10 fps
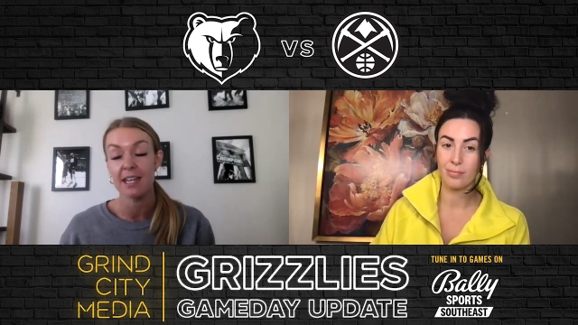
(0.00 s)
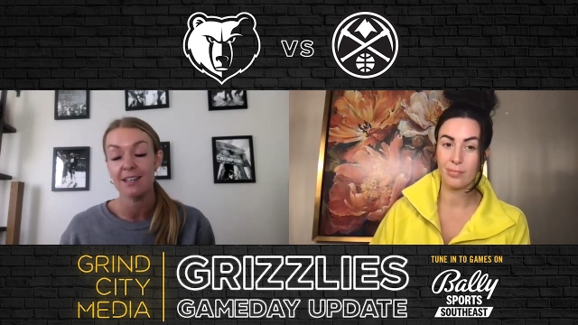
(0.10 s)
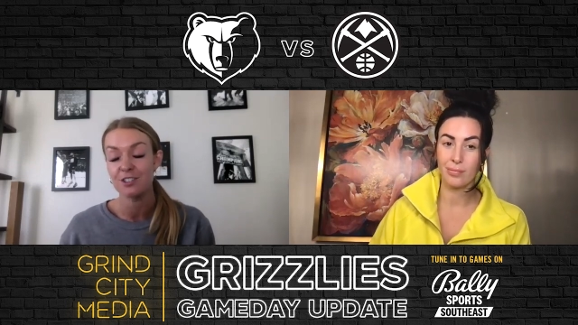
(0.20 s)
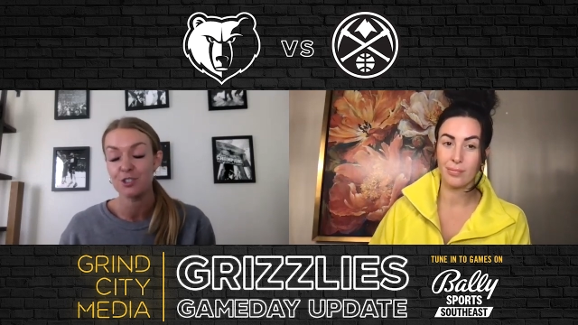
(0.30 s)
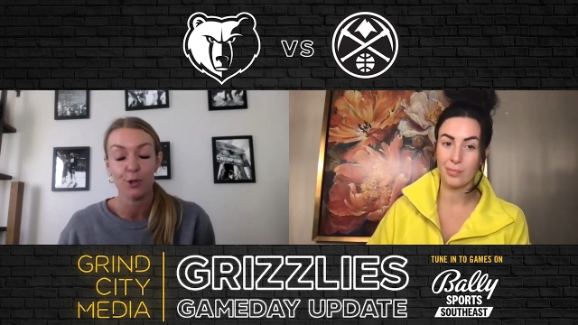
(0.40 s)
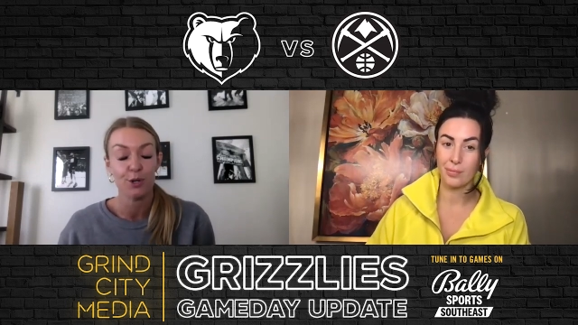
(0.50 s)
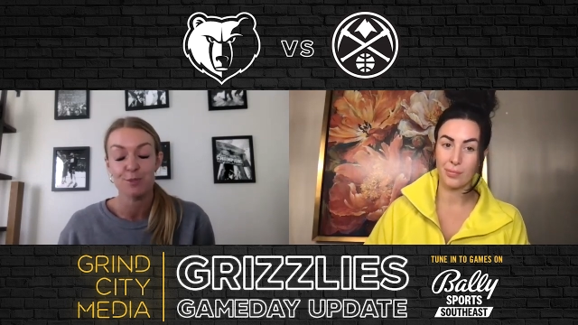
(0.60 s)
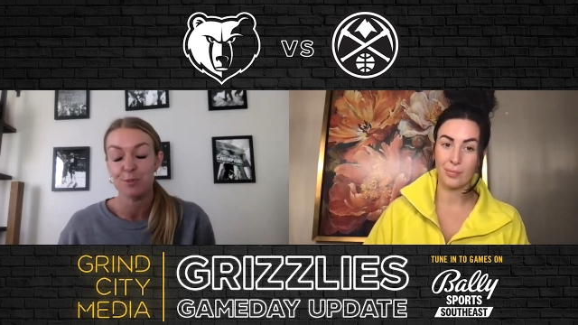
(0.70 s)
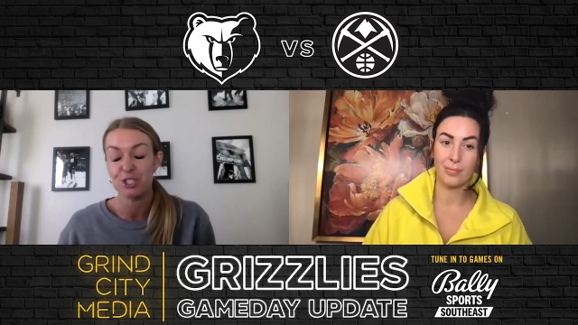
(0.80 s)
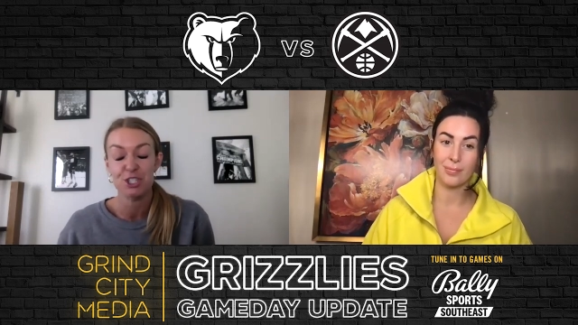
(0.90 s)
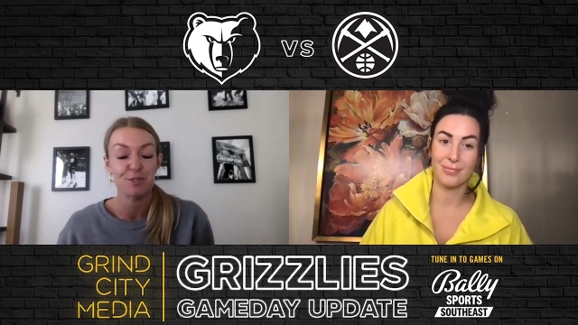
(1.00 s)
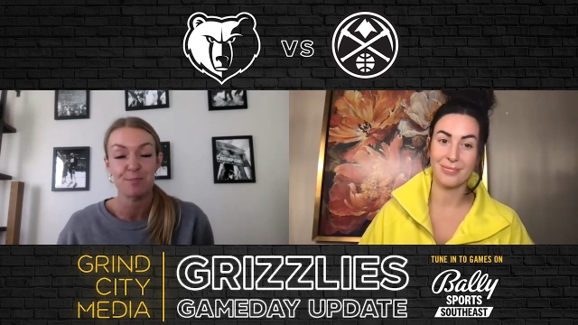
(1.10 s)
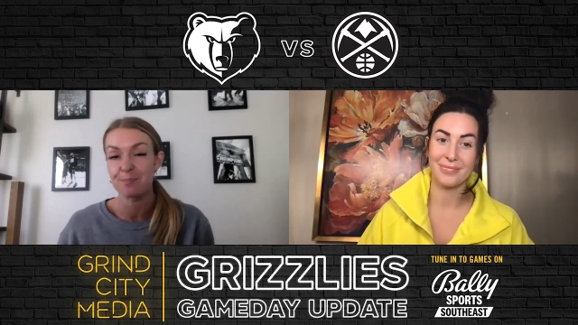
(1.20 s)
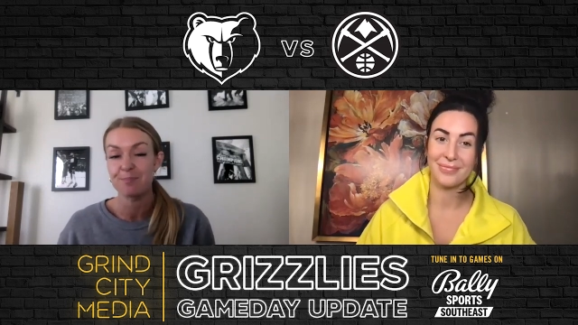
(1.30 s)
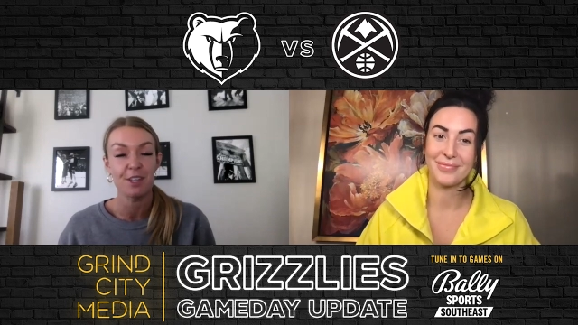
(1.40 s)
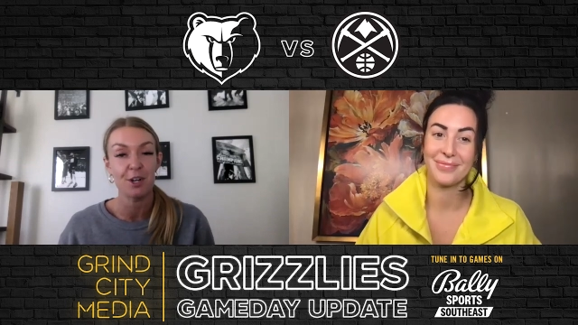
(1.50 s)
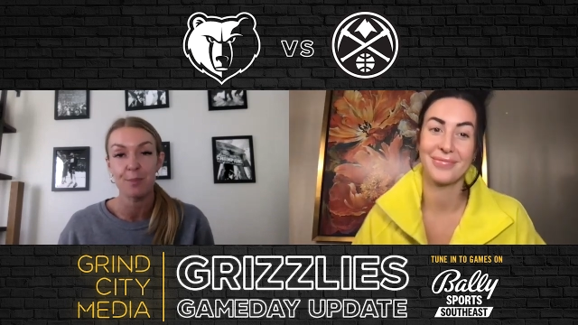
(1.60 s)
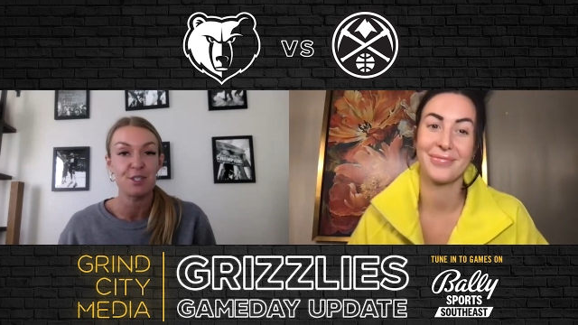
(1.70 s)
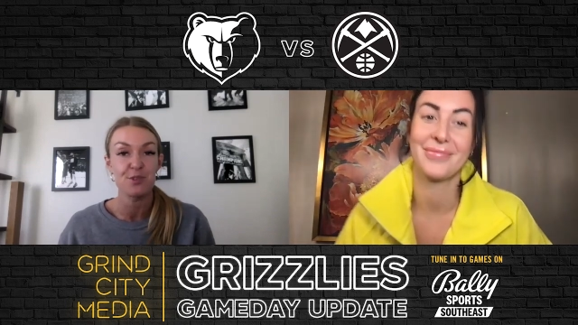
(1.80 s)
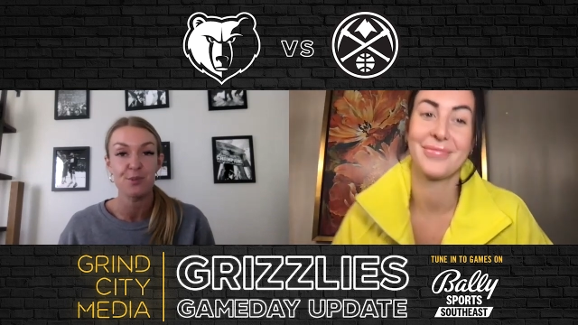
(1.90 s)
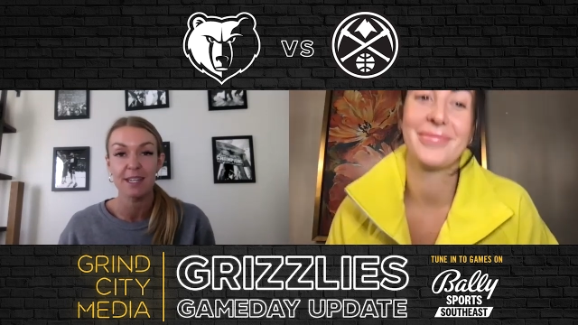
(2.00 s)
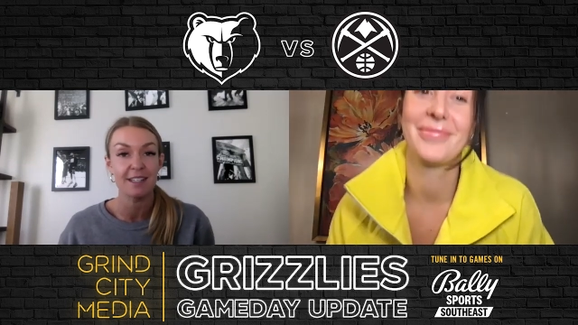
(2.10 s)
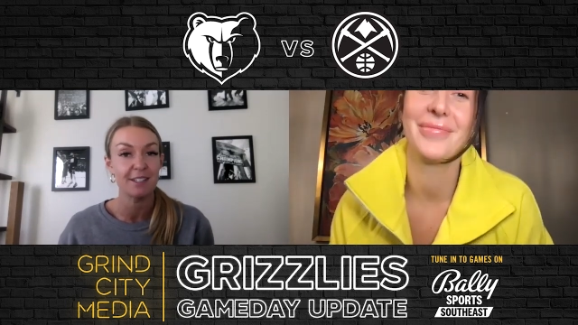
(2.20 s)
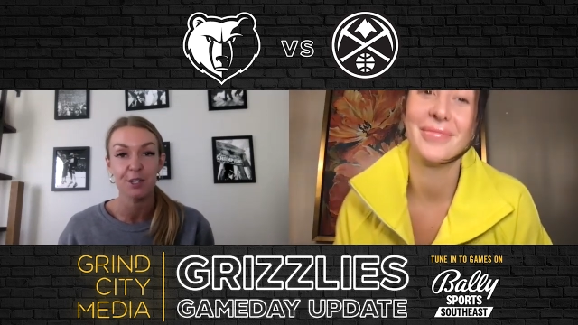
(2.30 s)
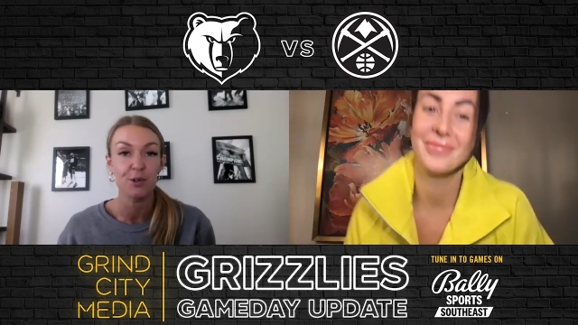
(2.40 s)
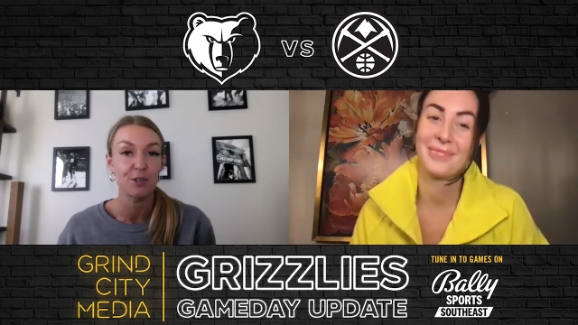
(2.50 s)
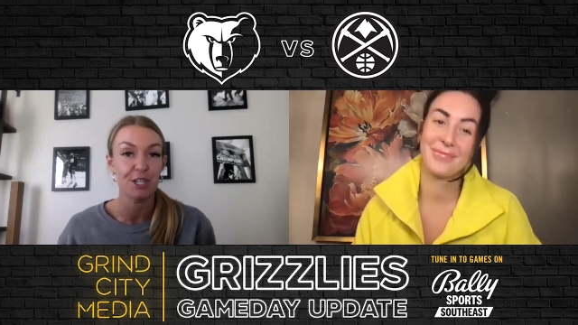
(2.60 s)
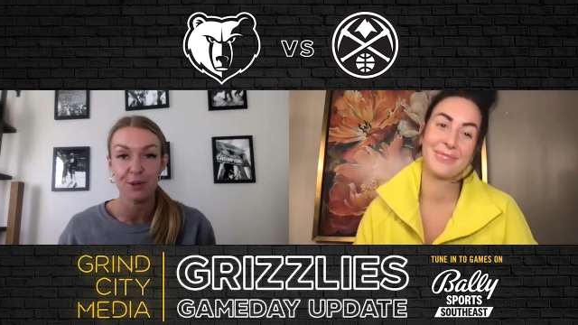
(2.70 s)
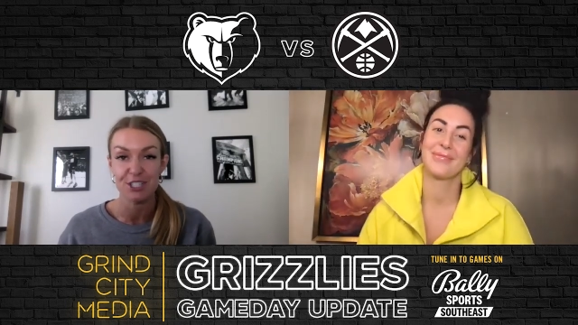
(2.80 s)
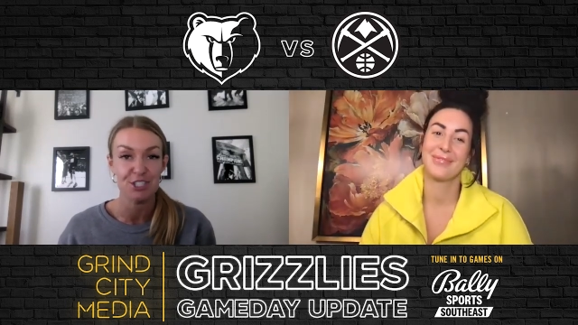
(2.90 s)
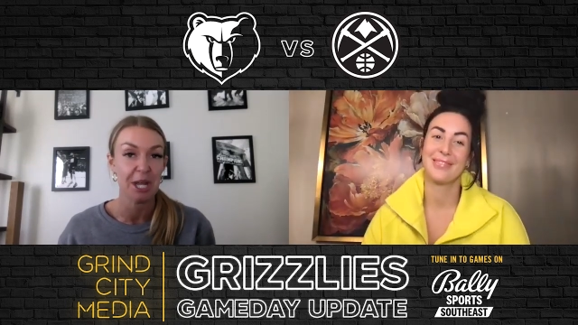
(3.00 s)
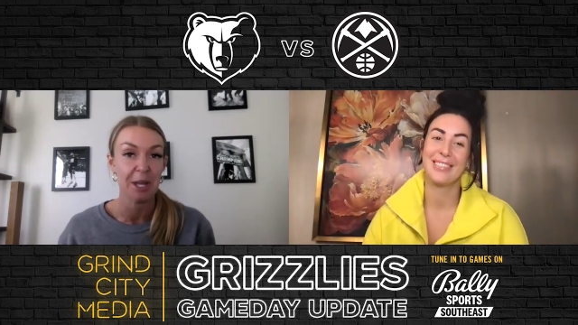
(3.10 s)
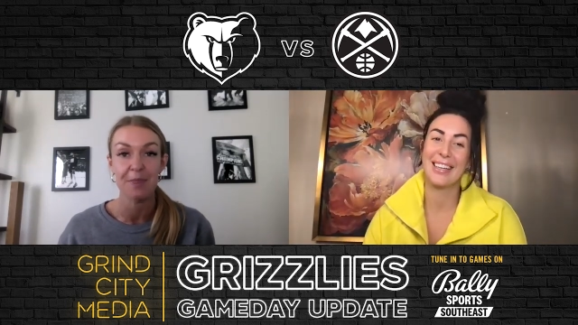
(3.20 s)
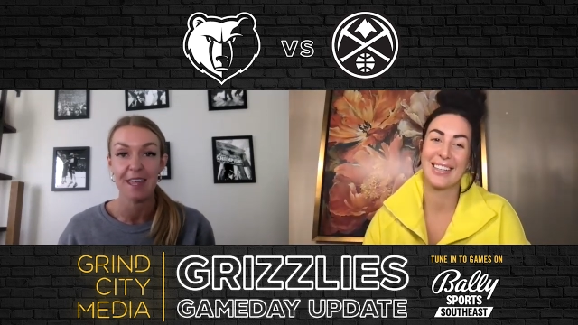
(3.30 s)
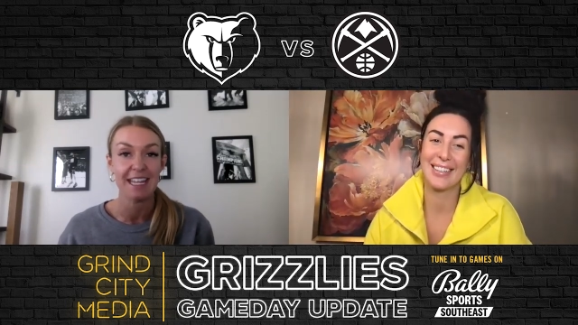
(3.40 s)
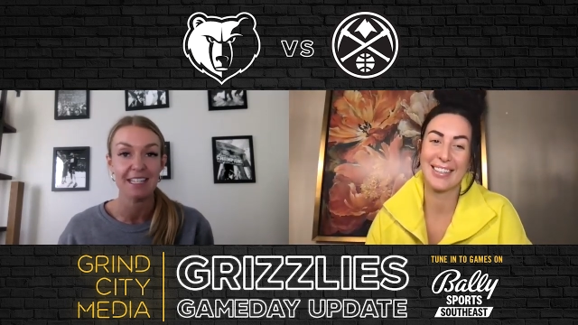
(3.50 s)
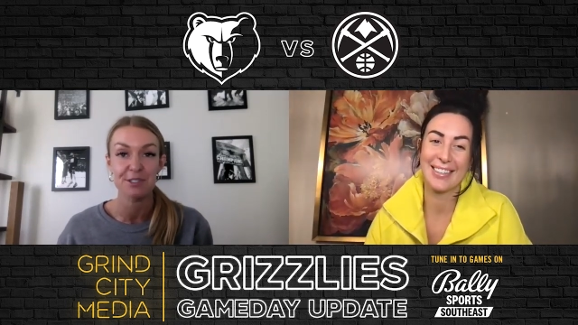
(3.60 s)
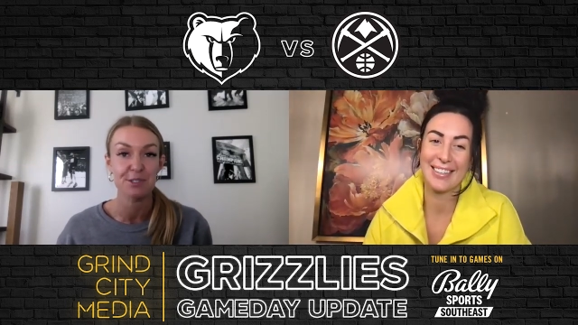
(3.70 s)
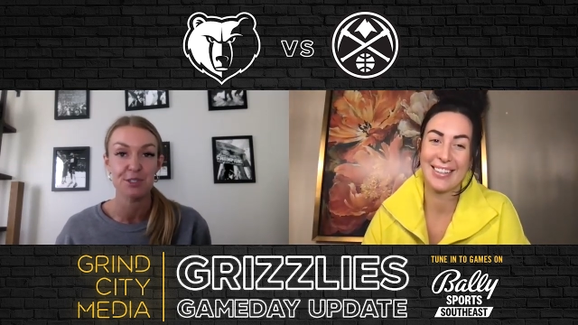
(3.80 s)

Speaker 1: and Joker's just you know, been doing Nikola Jokic type things.